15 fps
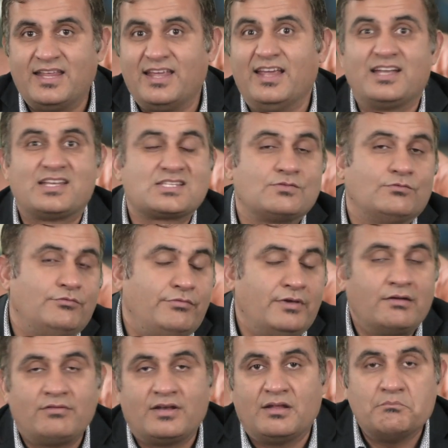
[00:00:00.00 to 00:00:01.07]
it's very,
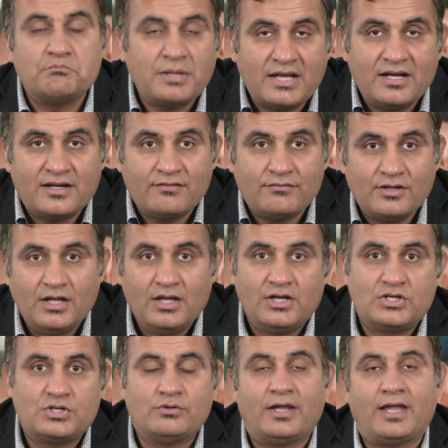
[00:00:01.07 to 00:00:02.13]
very imperative
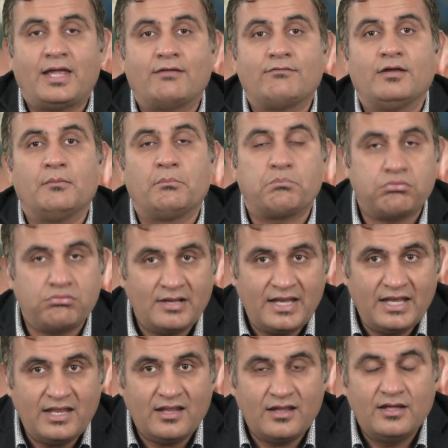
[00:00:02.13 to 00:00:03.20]
to have a
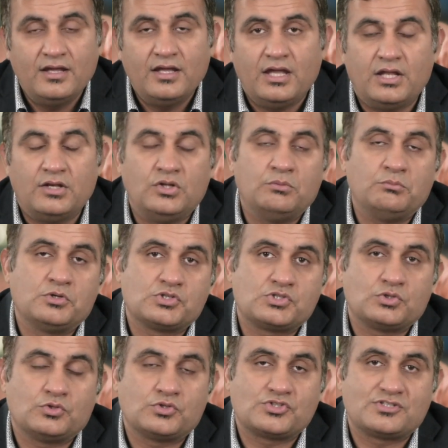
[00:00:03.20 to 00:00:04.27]
planning and human
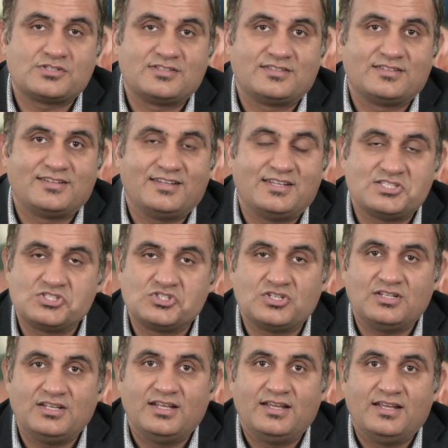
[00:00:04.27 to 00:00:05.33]
resource, isn't
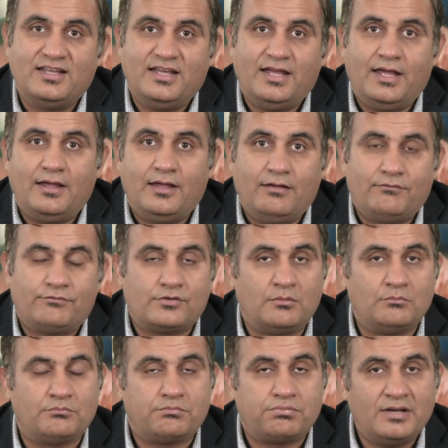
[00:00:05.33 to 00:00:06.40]
it?
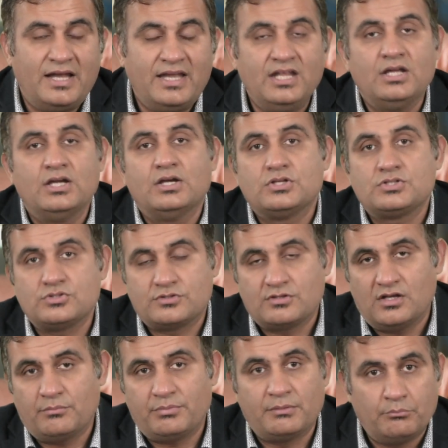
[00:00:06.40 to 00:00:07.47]
From planning to
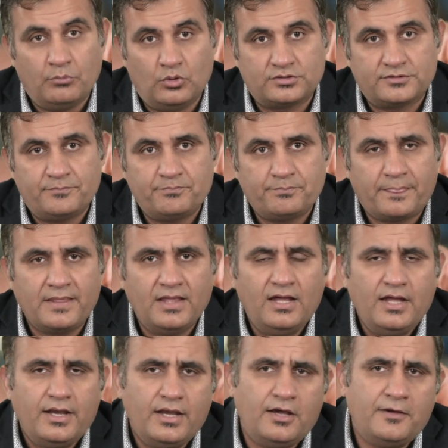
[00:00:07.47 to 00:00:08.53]
development both.
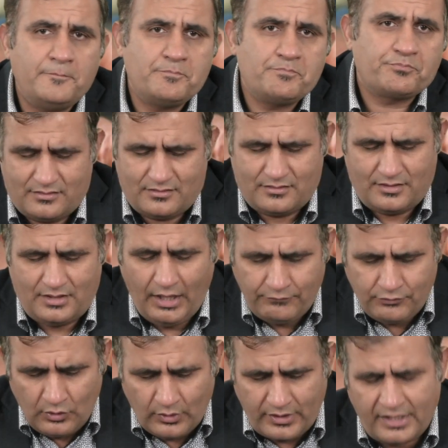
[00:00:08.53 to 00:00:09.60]
Now, if
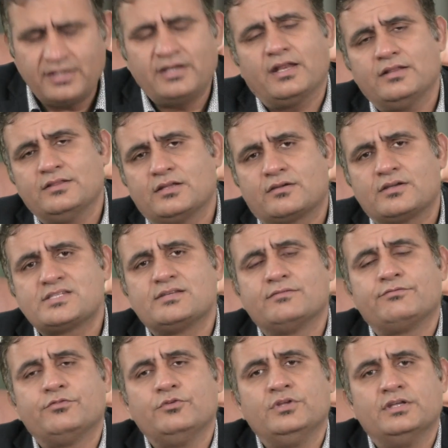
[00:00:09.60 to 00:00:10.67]
you look at it in the recent
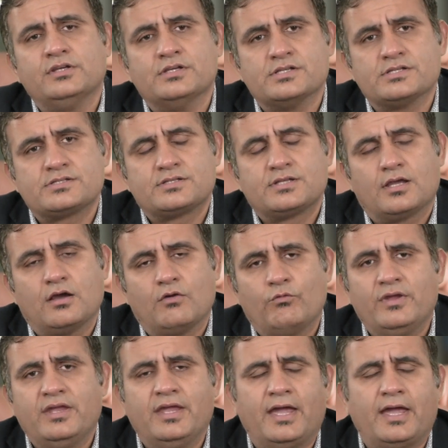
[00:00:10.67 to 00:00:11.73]
few years,
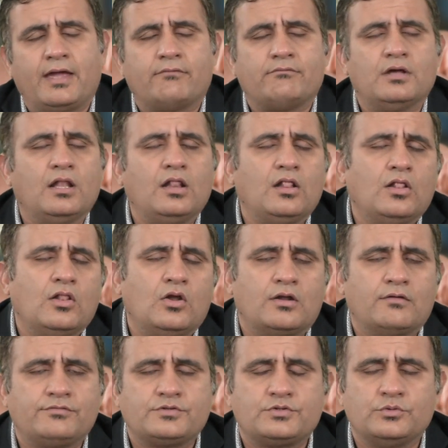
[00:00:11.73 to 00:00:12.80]
we have a lot
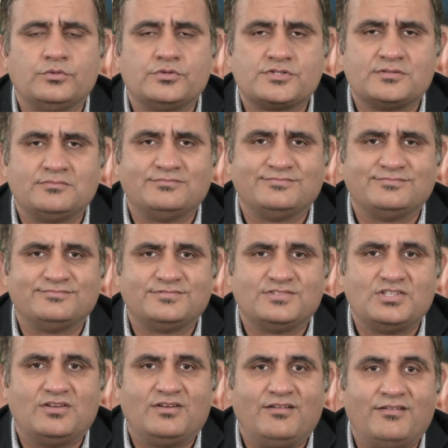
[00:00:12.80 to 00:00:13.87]
of tourism
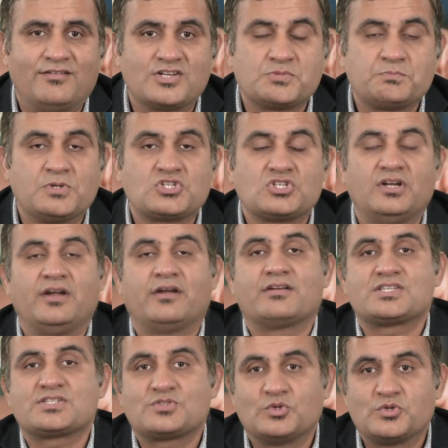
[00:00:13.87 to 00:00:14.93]
or special
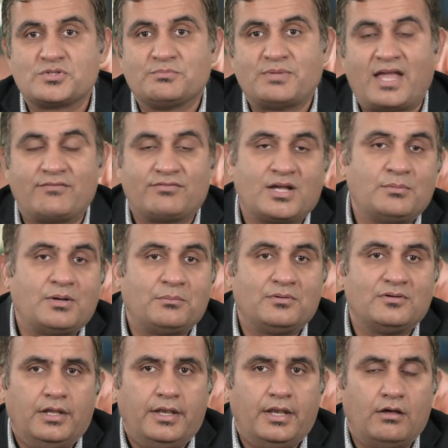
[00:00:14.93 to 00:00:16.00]
interest tourism have come up.
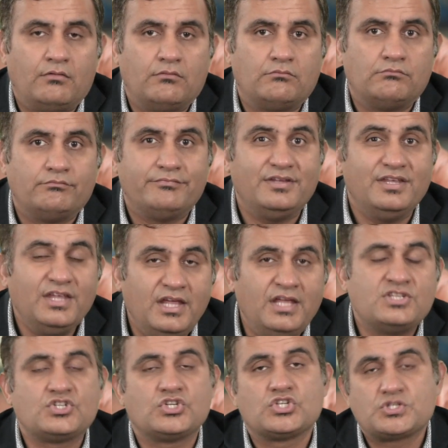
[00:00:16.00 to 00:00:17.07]
Now,
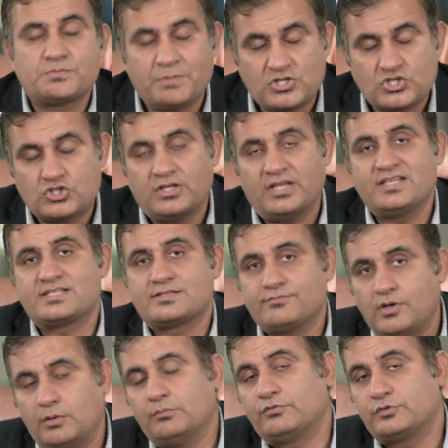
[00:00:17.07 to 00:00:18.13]
each specialized
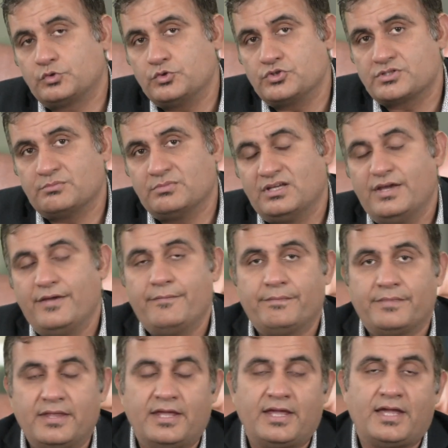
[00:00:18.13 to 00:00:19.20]
form of tourism, they